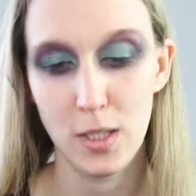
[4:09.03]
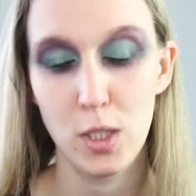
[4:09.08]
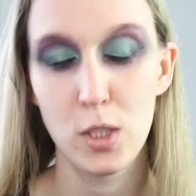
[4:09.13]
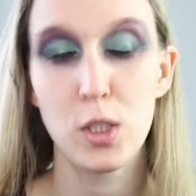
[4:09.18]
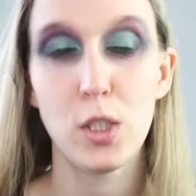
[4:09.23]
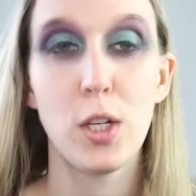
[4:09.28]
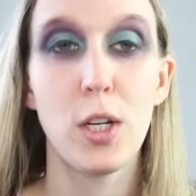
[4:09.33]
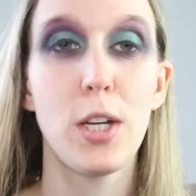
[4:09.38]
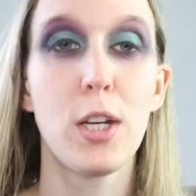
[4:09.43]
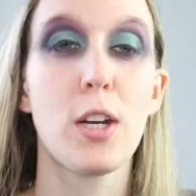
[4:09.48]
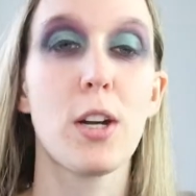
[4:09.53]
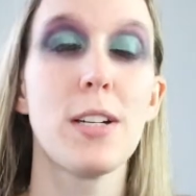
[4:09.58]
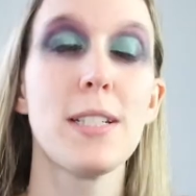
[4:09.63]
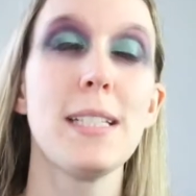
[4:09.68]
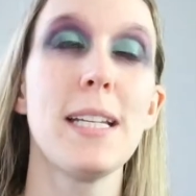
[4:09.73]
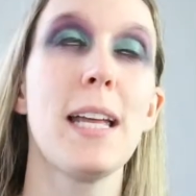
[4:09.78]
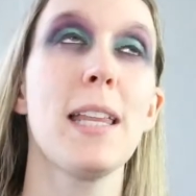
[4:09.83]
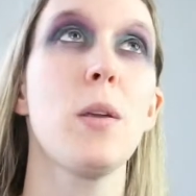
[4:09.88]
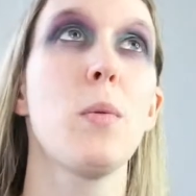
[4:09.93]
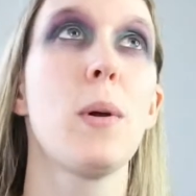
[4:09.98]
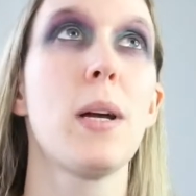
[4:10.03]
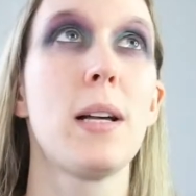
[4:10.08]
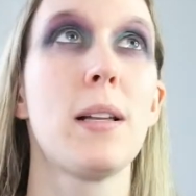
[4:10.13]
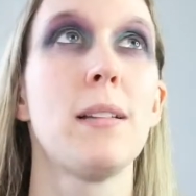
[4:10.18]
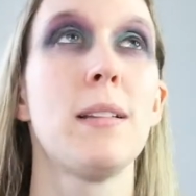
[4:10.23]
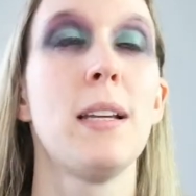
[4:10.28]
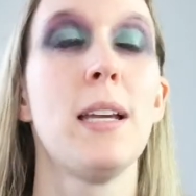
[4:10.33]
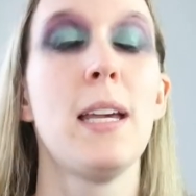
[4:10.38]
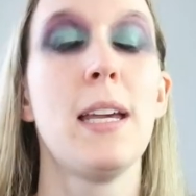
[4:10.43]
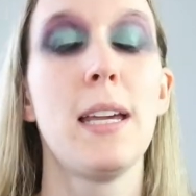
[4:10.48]
So he goes down the
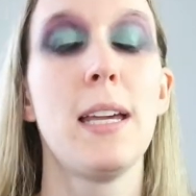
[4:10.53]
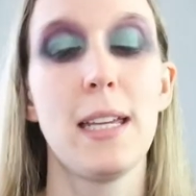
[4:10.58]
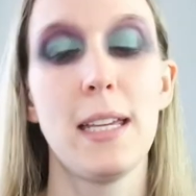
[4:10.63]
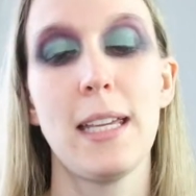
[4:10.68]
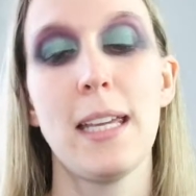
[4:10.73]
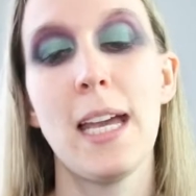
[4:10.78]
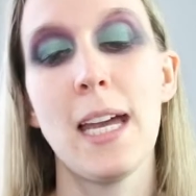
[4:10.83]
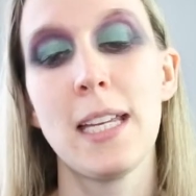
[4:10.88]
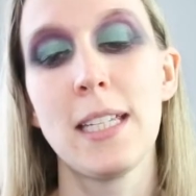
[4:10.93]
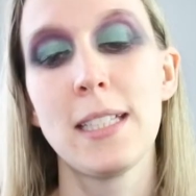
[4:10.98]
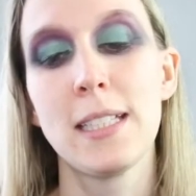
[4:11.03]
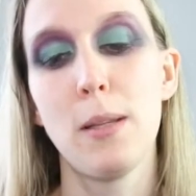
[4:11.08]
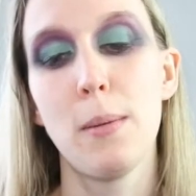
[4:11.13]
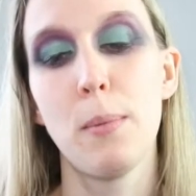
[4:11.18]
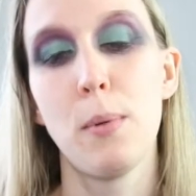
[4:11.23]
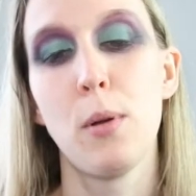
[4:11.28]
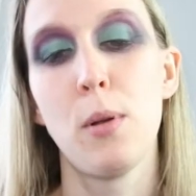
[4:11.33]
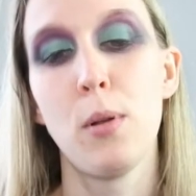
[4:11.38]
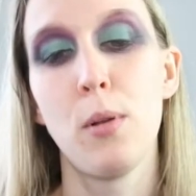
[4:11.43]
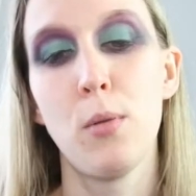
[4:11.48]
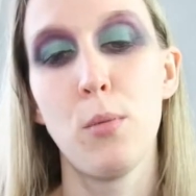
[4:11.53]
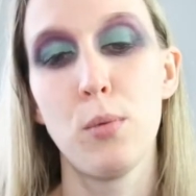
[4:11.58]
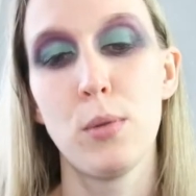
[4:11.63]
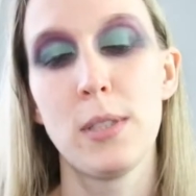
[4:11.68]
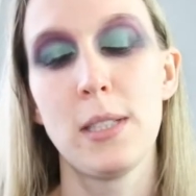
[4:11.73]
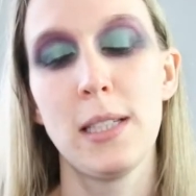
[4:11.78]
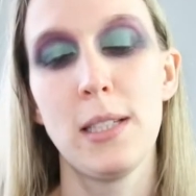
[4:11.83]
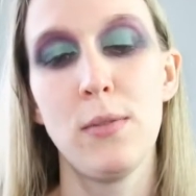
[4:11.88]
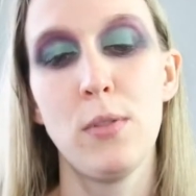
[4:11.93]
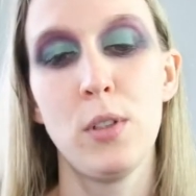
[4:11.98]
well, gets the ball,
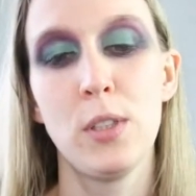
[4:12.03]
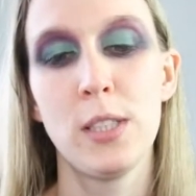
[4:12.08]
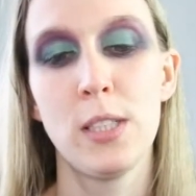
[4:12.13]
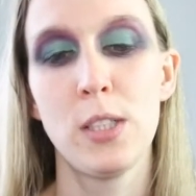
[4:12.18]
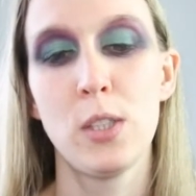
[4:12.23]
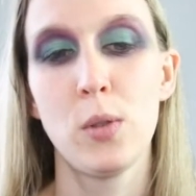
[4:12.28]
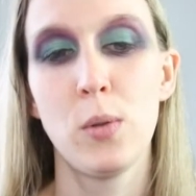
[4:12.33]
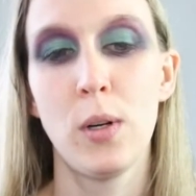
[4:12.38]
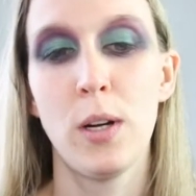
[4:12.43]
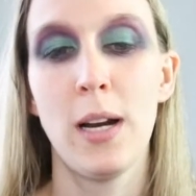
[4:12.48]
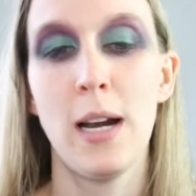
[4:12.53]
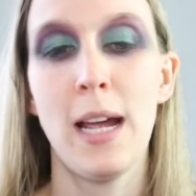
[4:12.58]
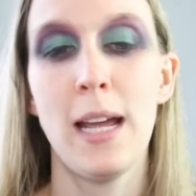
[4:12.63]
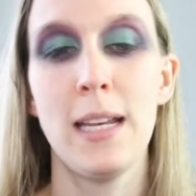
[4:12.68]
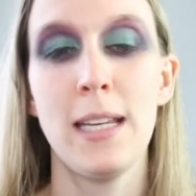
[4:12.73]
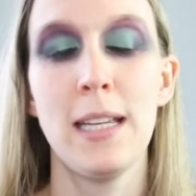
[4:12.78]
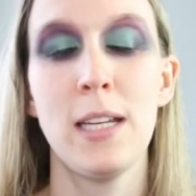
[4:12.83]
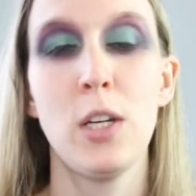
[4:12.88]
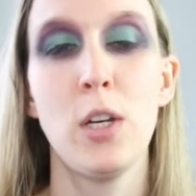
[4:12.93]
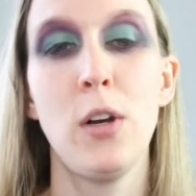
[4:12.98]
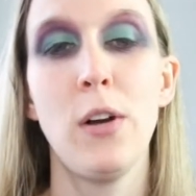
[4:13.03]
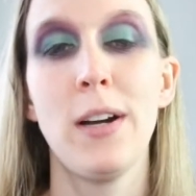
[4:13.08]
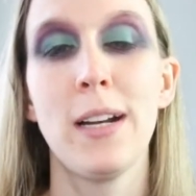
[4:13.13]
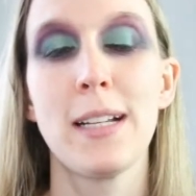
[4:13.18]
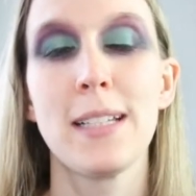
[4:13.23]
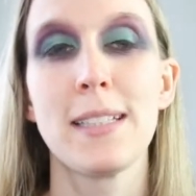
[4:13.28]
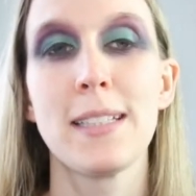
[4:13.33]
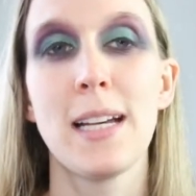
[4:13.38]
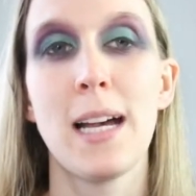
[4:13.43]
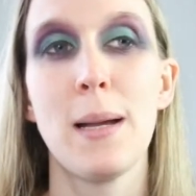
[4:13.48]
delivers it to her, and in her
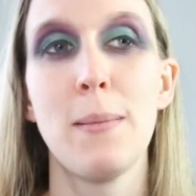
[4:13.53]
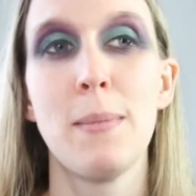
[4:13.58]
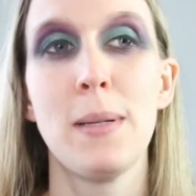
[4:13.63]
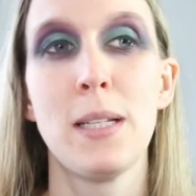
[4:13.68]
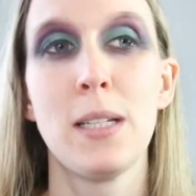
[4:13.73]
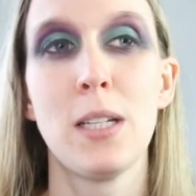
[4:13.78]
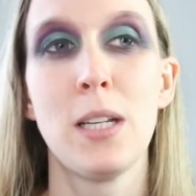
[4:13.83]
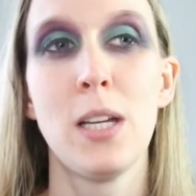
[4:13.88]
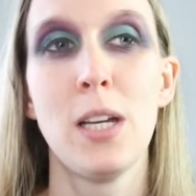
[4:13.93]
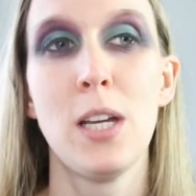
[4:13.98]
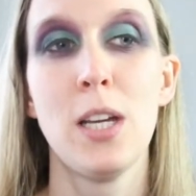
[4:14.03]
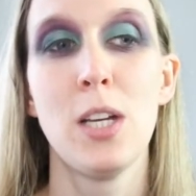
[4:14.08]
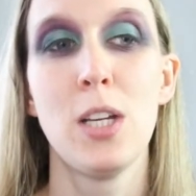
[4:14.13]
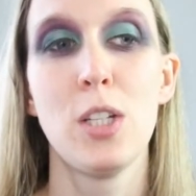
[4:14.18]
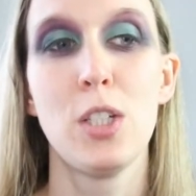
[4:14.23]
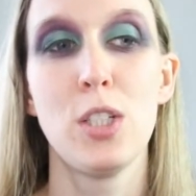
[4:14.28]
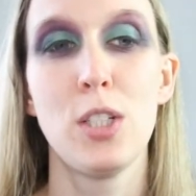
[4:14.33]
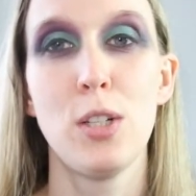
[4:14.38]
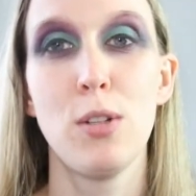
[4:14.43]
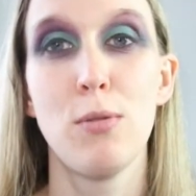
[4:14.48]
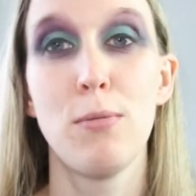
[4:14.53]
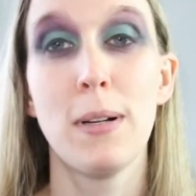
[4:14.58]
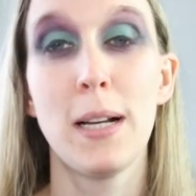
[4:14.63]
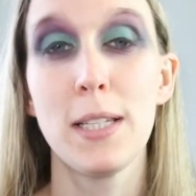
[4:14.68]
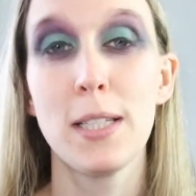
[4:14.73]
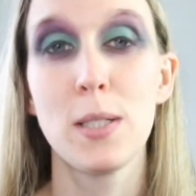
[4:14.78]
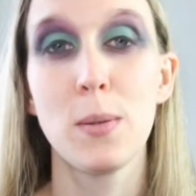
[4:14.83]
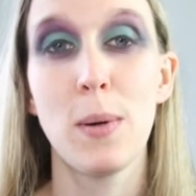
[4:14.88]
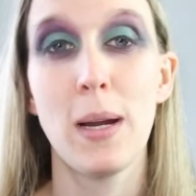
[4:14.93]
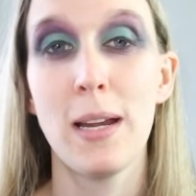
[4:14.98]
excitement, she
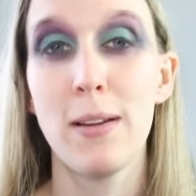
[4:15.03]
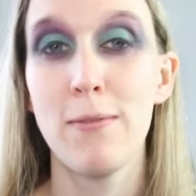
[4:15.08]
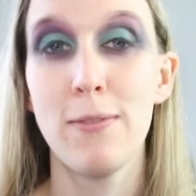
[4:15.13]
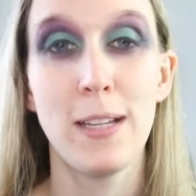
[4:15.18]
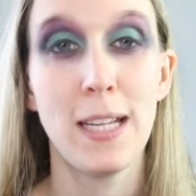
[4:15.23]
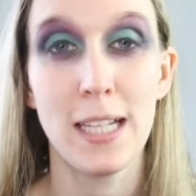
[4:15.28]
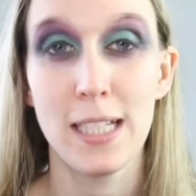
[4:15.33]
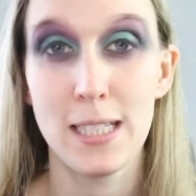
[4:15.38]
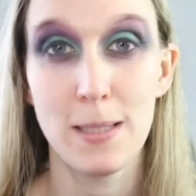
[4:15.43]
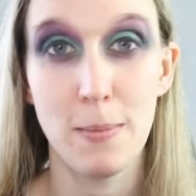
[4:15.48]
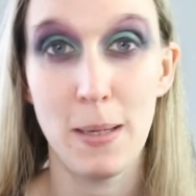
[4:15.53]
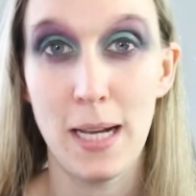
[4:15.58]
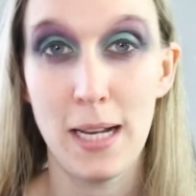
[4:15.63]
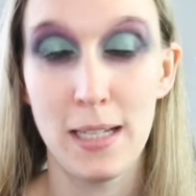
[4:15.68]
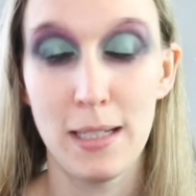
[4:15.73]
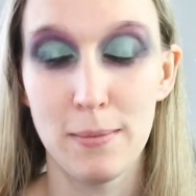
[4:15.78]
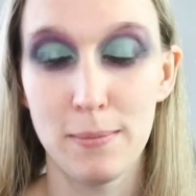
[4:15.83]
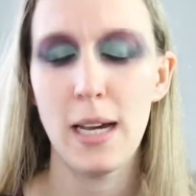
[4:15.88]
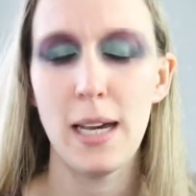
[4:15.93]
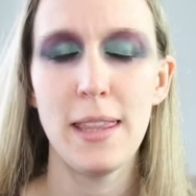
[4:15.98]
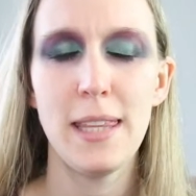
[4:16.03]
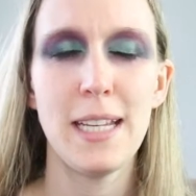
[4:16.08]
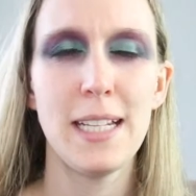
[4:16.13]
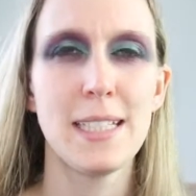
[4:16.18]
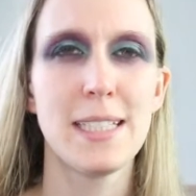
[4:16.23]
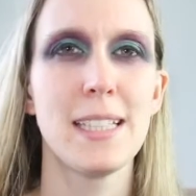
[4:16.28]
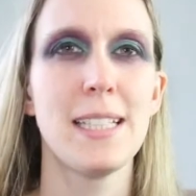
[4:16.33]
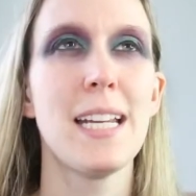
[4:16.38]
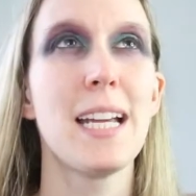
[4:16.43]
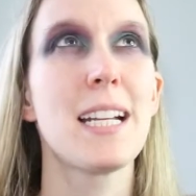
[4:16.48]
runs away and forgets about him. I think
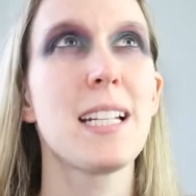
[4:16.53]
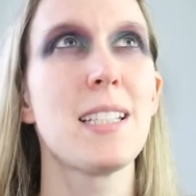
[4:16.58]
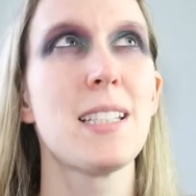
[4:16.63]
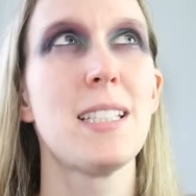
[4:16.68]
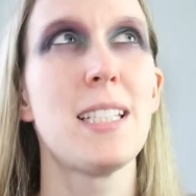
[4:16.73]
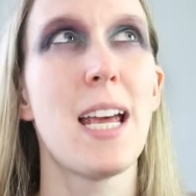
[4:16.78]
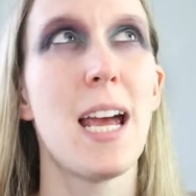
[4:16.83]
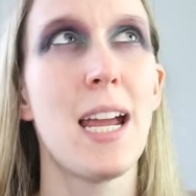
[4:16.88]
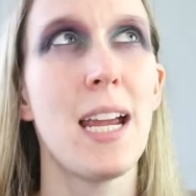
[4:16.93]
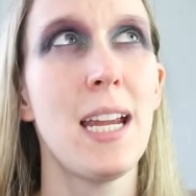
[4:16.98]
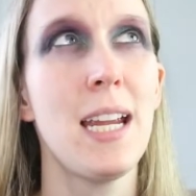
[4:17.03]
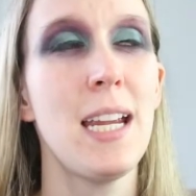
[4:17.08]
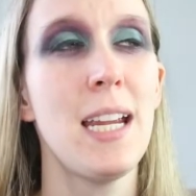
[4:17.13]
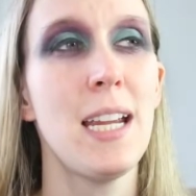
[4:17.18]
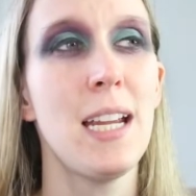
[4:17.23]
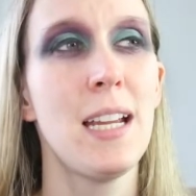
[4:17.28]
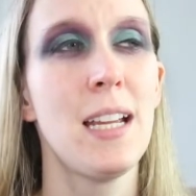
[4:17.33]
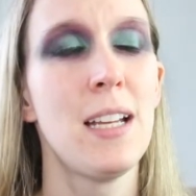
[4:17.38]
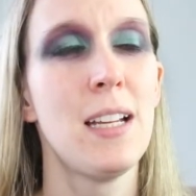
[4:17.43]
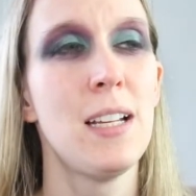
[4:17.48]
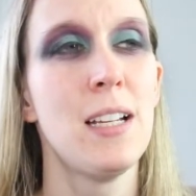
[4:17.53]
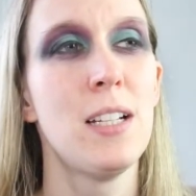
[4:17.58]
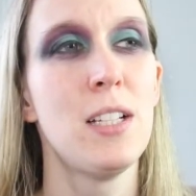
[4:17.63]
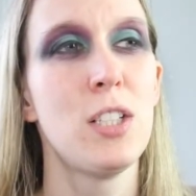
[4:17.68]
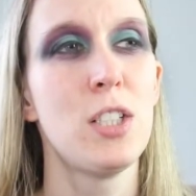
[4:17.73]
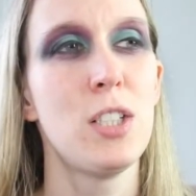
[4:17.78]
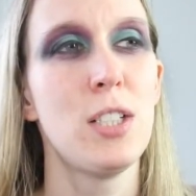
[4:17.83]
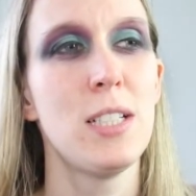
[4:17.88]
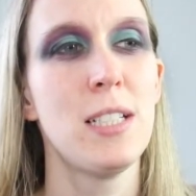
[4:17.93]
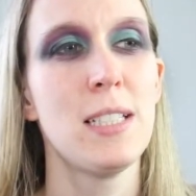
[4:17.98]
it's the next day,
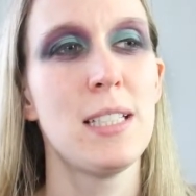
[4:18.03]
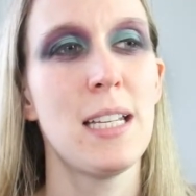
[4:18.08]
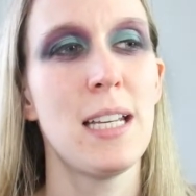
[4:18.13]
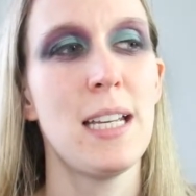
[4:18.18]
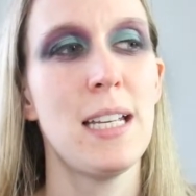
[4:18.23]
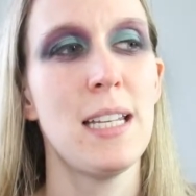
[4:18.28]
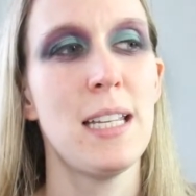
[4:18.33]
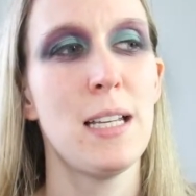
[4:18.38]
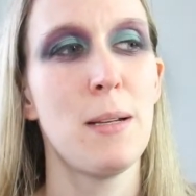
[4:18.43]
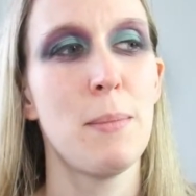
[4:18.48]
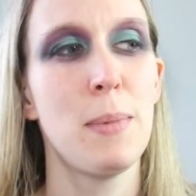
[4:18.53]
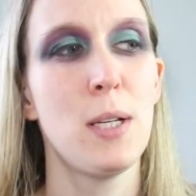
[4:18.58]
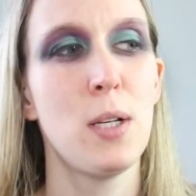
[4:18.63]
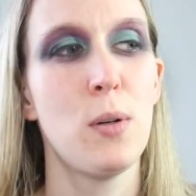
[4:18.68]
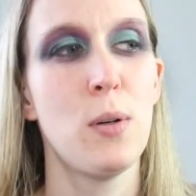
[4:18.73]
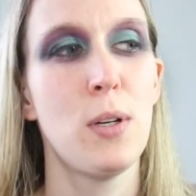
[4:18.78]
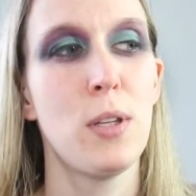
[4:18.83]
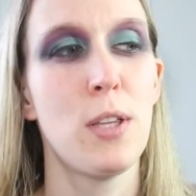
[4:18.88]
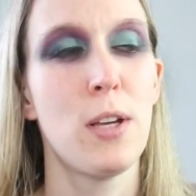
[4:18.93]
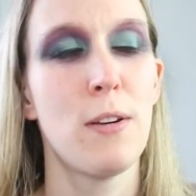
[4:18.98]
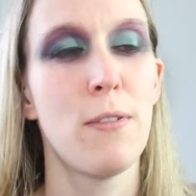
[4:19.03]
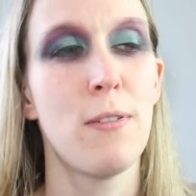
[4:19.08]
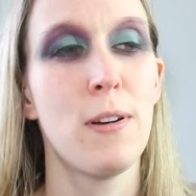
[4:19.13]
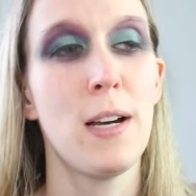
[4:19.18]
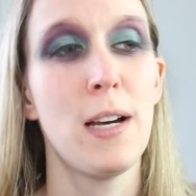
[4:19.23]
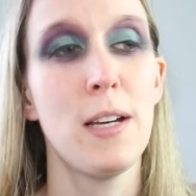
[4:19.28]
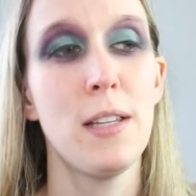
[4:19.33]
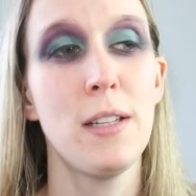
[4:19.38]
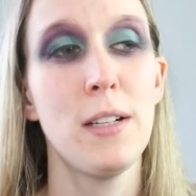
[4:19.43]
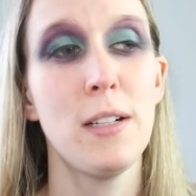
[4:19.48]
she's eating a meal with her
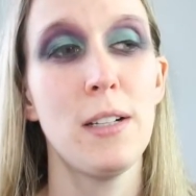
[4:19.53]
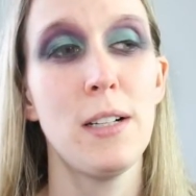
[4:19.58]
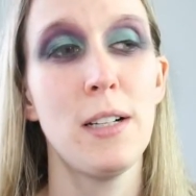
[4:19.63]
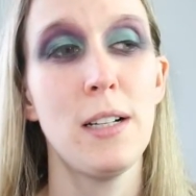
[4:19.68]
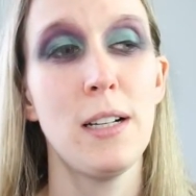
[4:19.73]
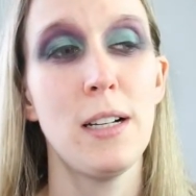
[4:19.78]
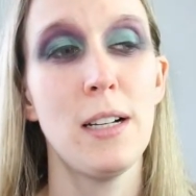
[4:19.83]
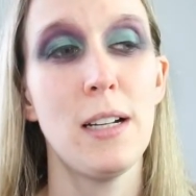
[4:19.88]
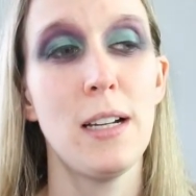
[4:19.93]
father,